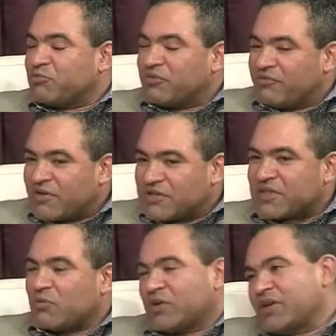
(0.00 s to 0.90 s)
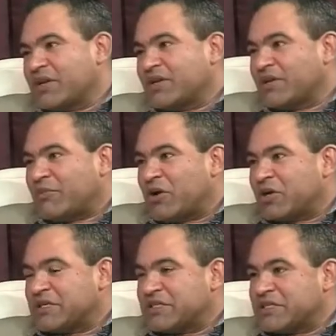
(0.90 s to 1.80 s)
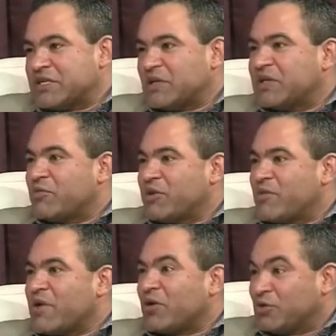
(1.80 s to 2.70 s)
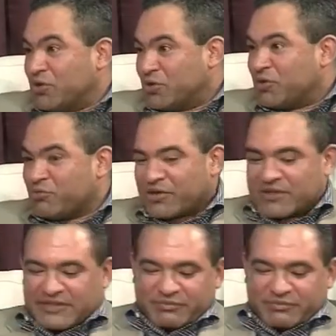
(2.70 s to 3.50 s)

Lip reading: But first, I want my audience to know a little bit about you, the person.